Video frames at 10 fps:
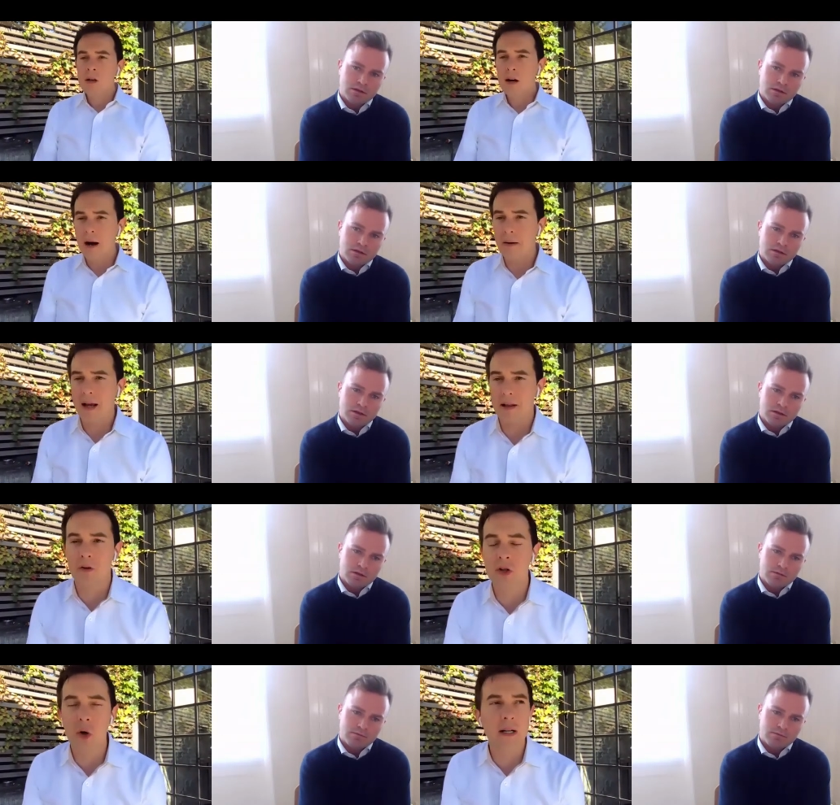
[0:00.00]
Speaker 1: uh, again
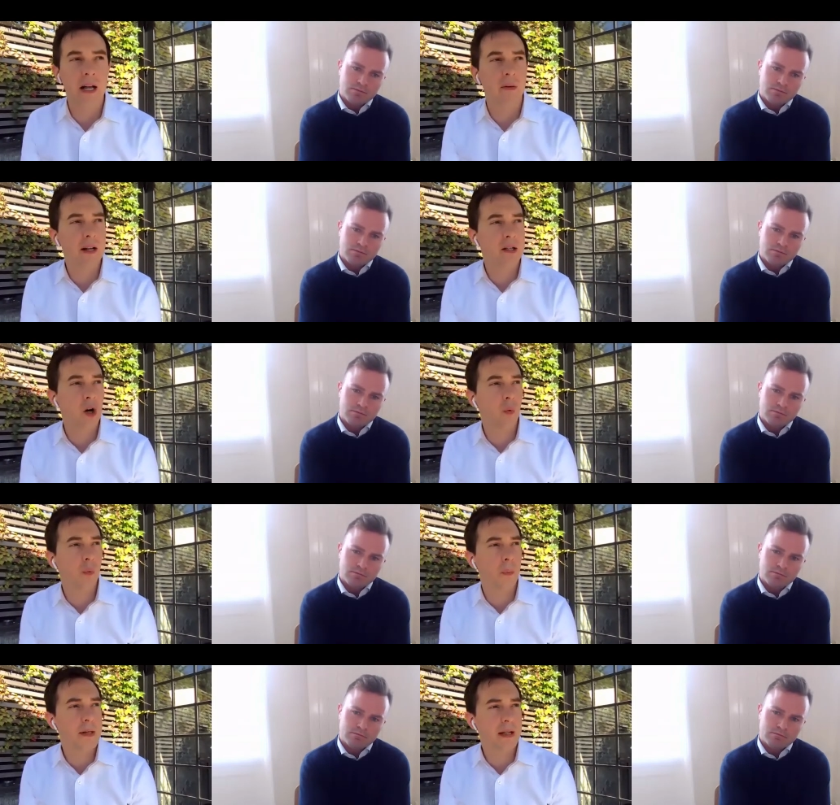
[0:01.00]
through storytelling right so
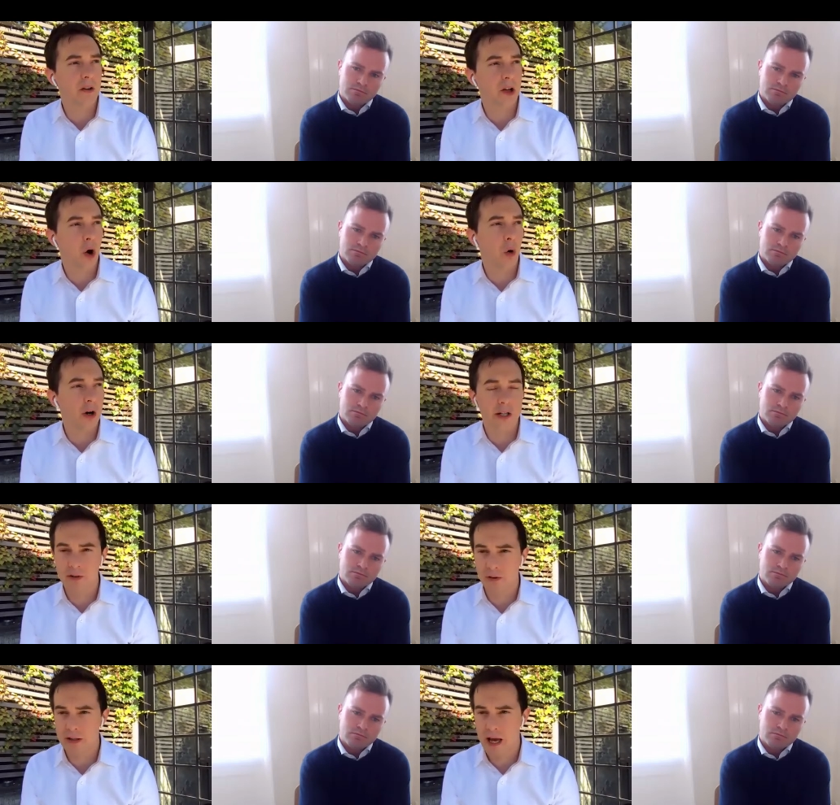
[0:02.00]
when we sell the
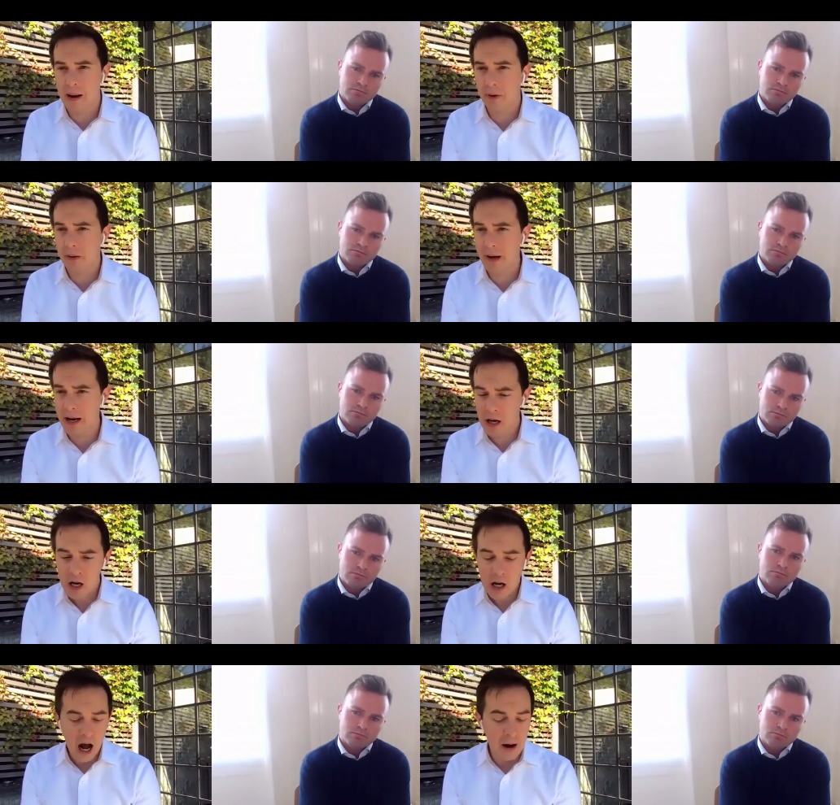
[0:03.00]
course for example right
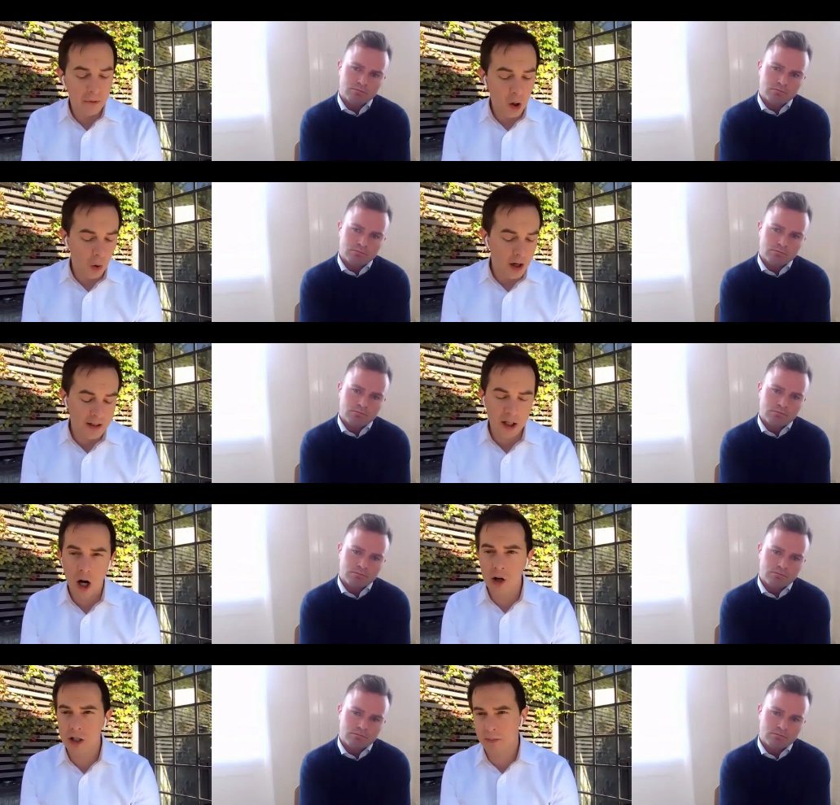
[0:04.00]
um, the course and the
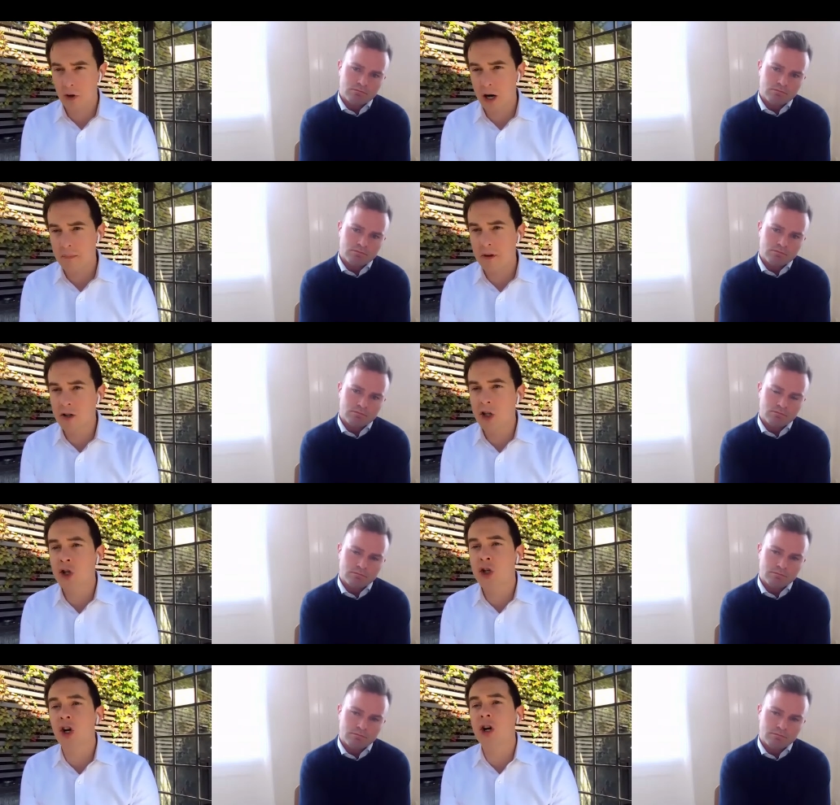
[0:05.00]
coaching program there's a
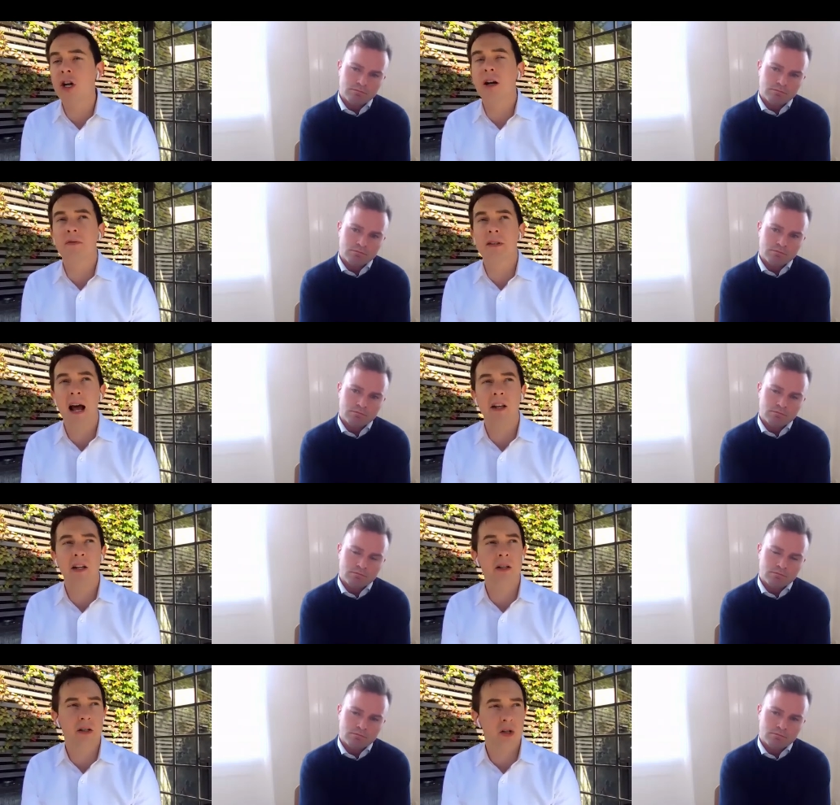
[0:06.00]
journey of
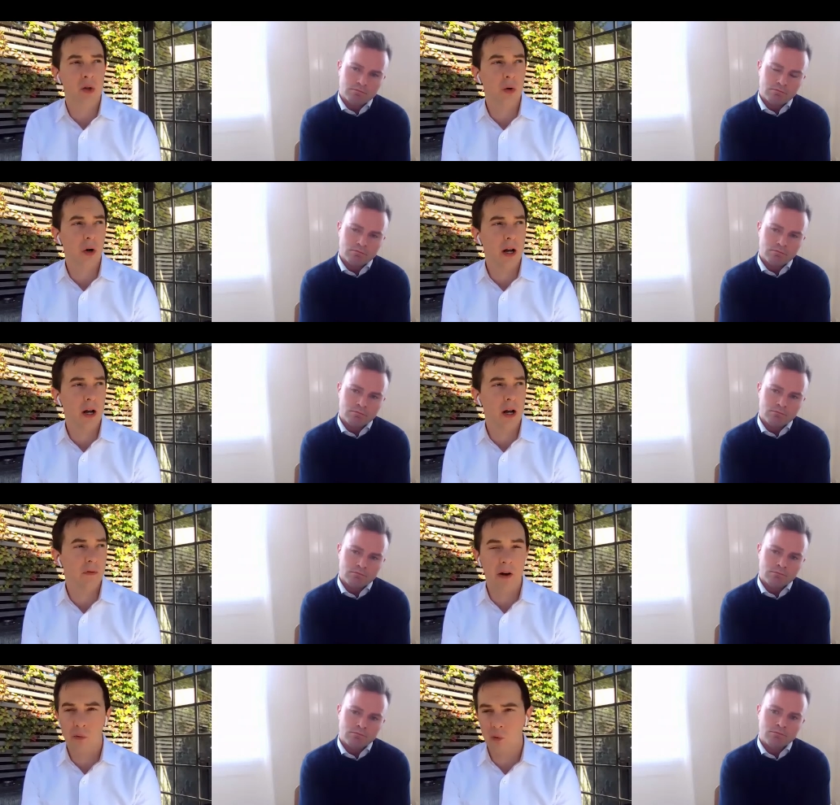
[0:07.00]
telling the story of
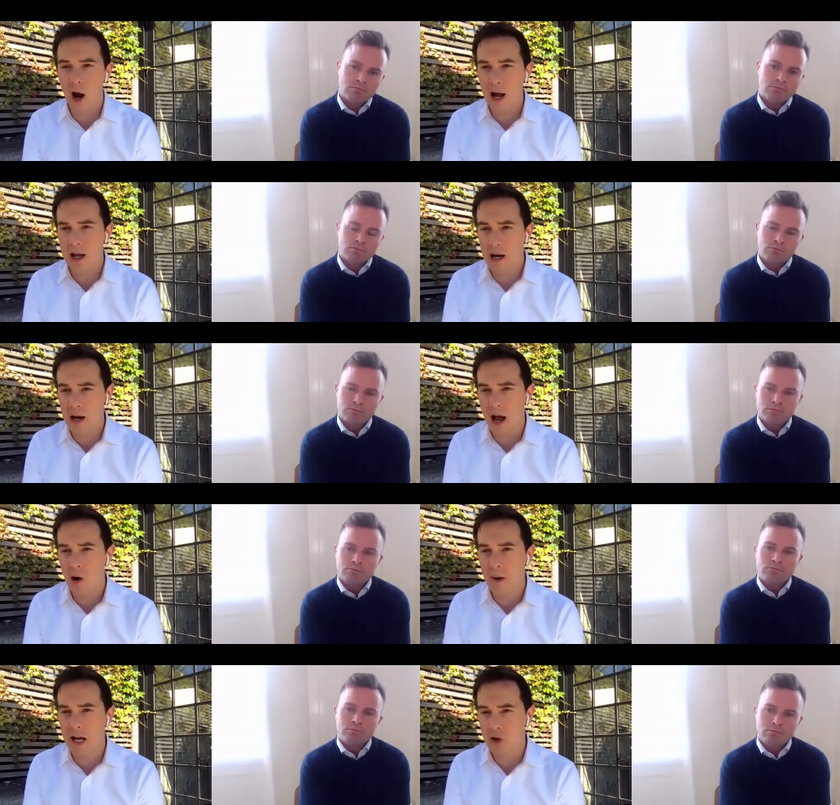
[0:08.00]
of ryan and
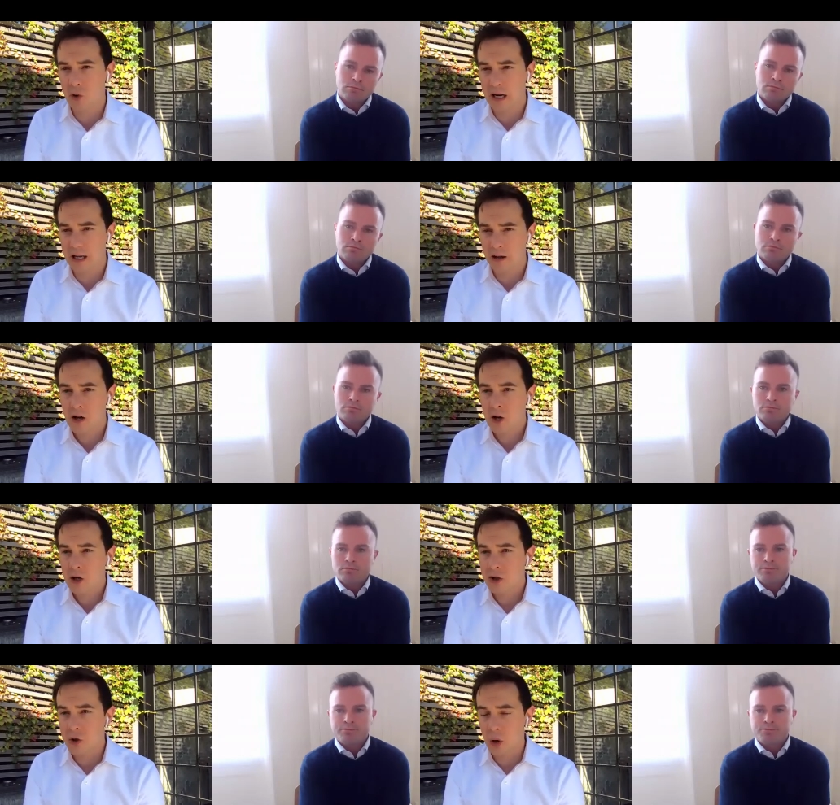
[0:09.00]
how by joining
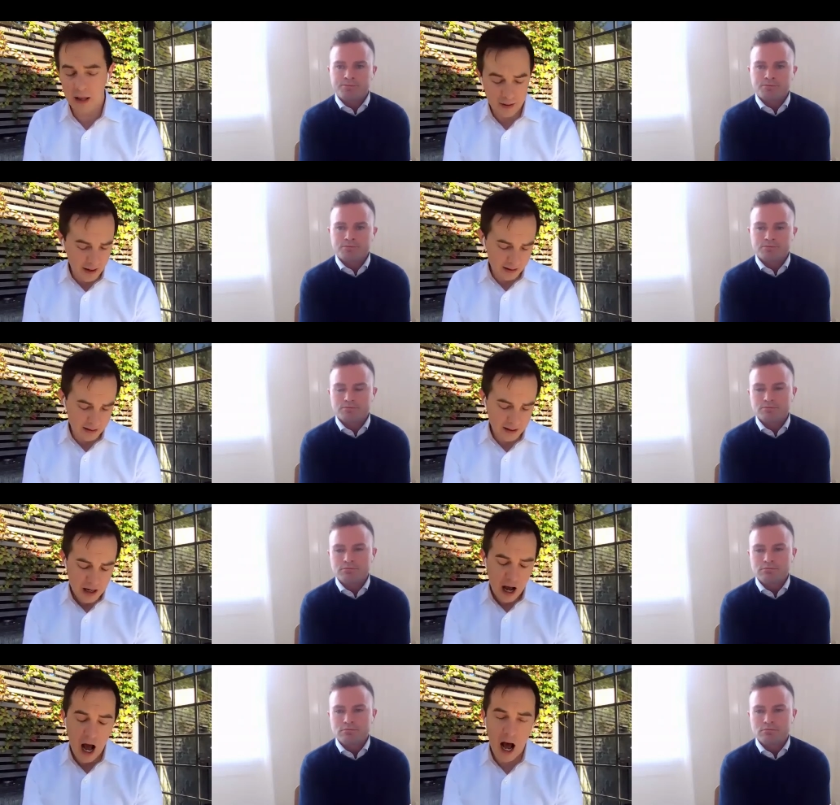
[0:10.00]
joining this
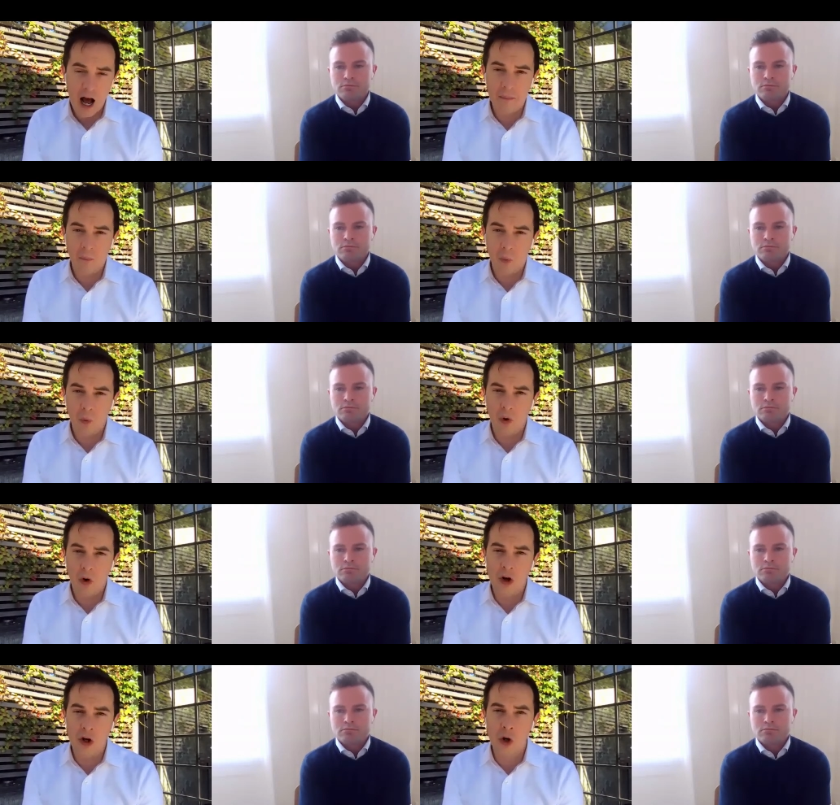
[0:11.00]
um,
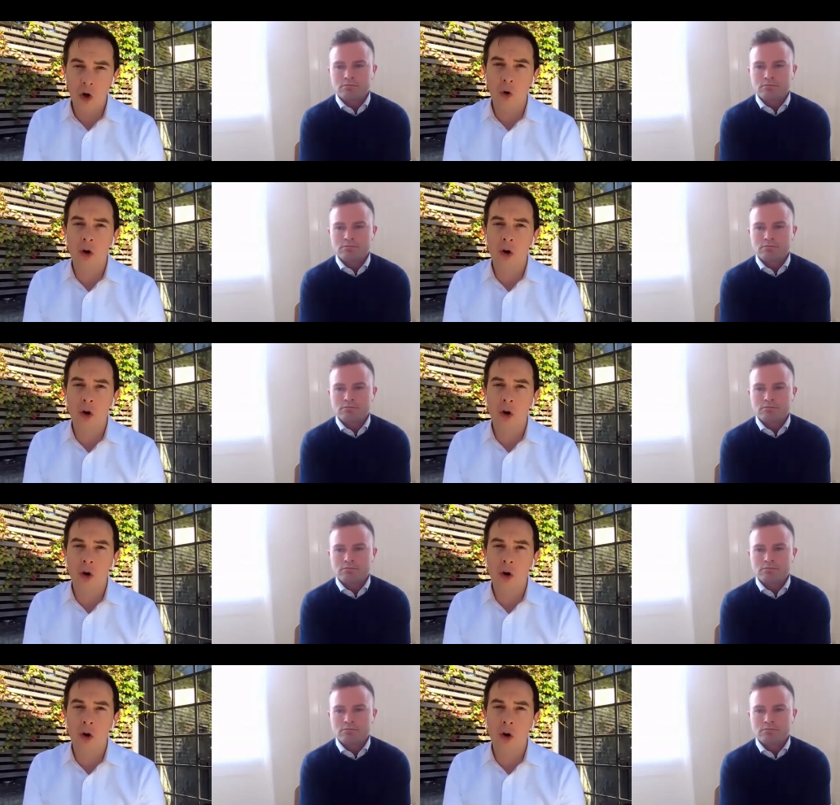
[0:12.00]
you'll